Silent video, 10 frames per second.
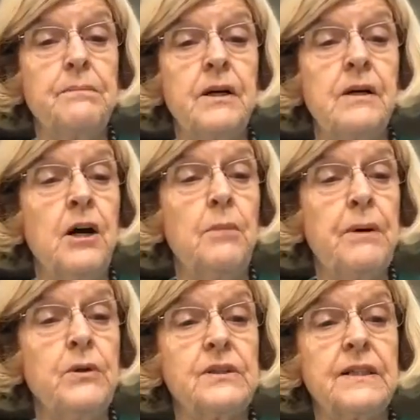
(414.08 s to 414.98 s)

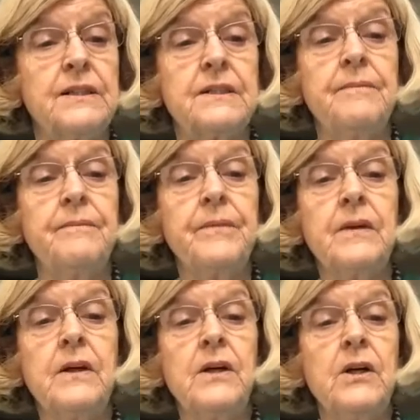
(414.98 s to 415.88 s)
oppose it.
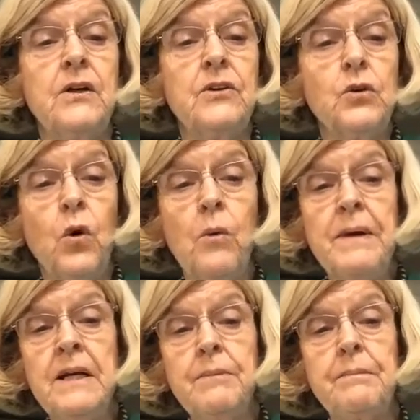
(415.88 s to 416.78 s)
The law
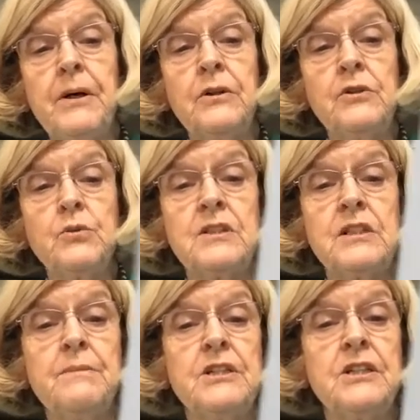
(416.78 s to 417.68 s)
being proposed was
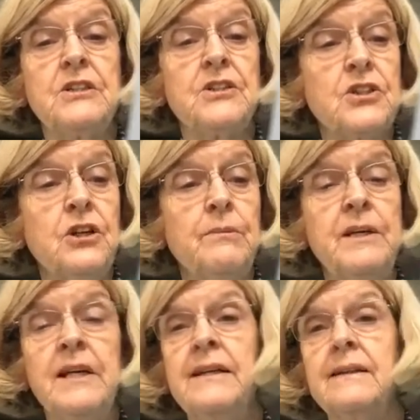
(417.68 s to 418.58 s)
limited to
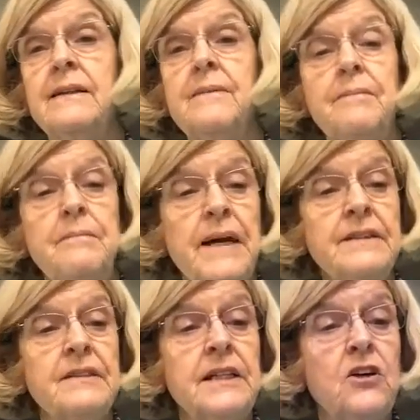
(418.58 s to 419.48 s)
terminally ill,
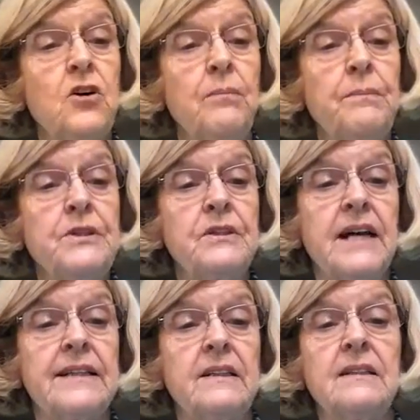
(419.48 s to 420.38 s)
mentally competent
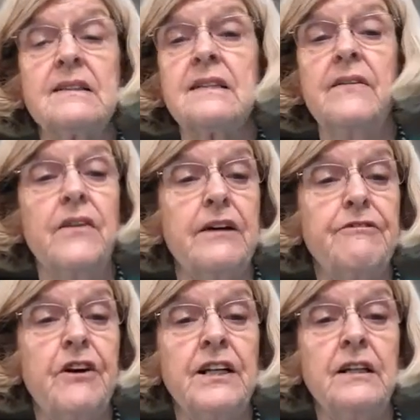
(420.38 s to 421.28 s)
adults in their
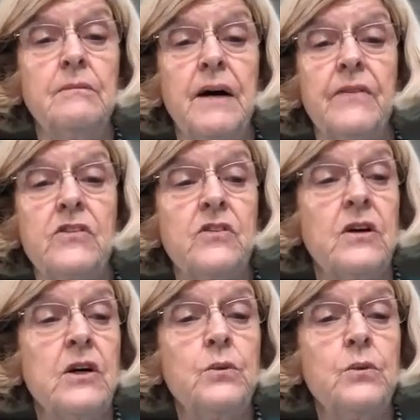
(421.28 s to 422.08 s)
final months,